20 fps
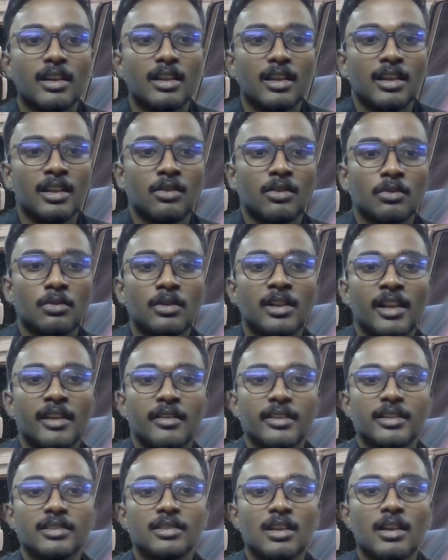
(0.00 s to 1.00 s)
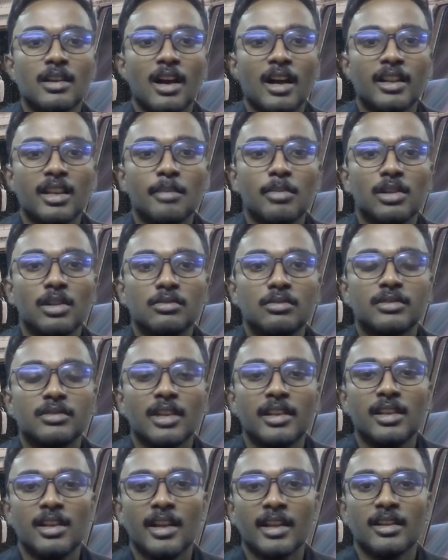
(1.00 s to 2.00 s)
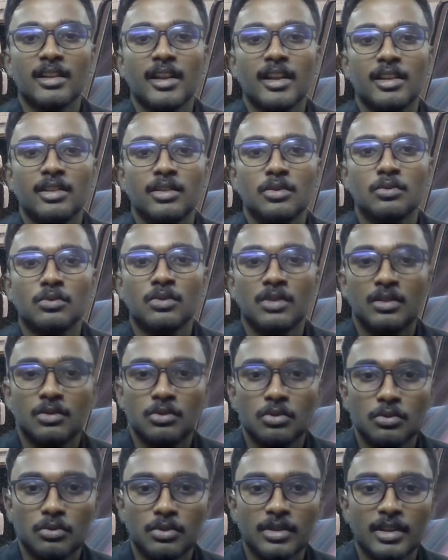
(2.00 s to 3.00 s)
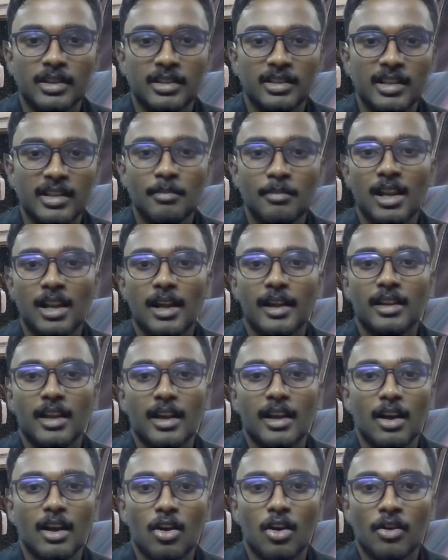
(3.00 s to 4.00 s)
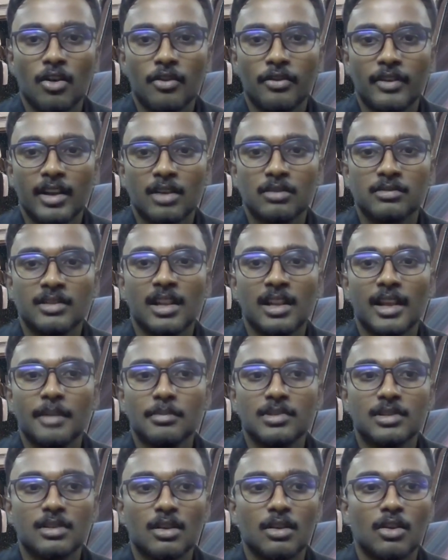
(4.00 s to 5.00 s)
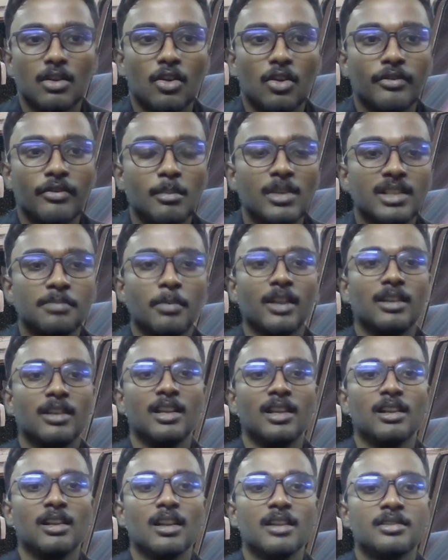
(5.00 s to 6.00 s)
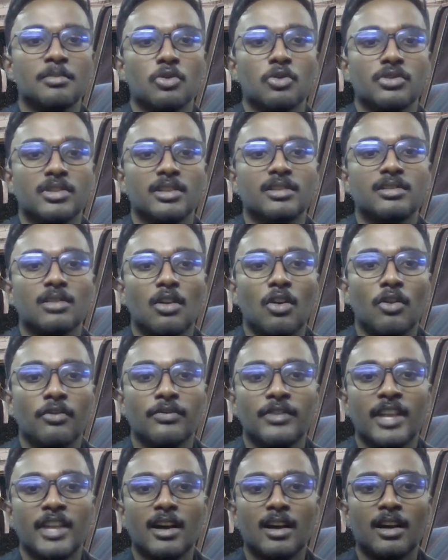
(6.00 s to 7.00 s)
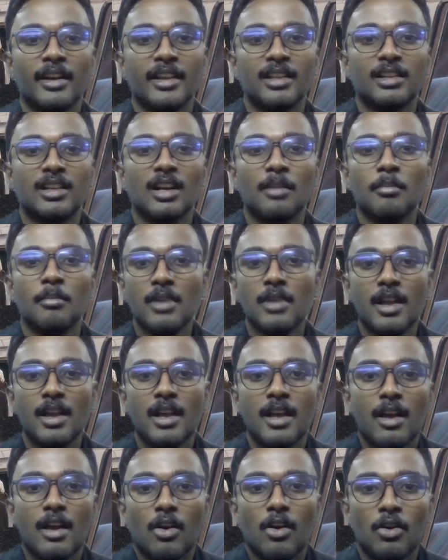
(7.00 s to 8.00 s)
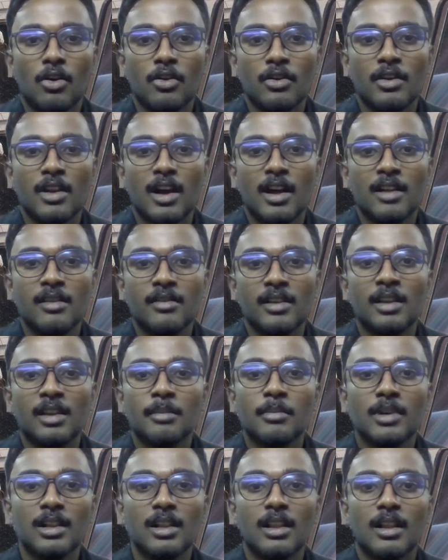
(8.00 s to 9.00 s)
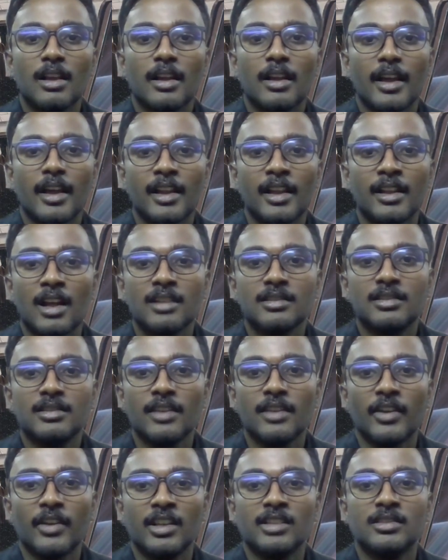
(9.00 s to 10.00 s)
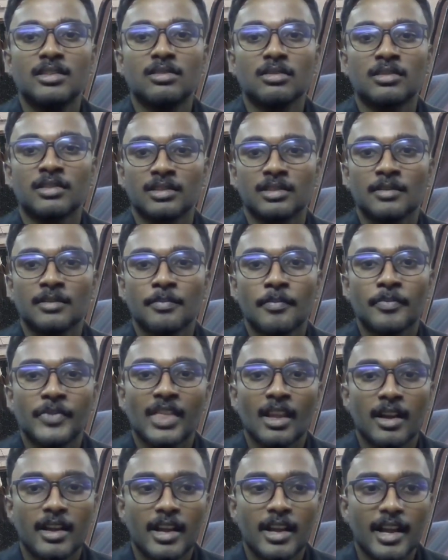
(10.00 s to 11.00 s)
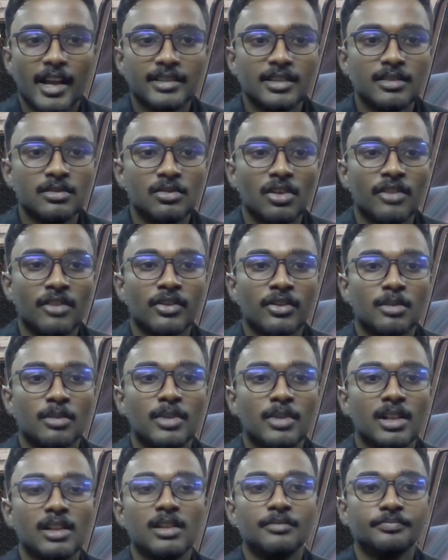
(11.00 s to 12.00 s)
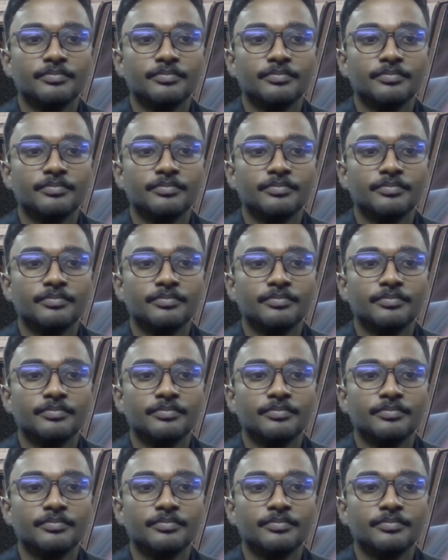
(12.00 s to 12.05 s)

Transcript: in rural areas unable to study at night due to the dim light of kerosene lamps, or families spending large portions of their income on unreliable and unsafe energy sources. Access to affordable,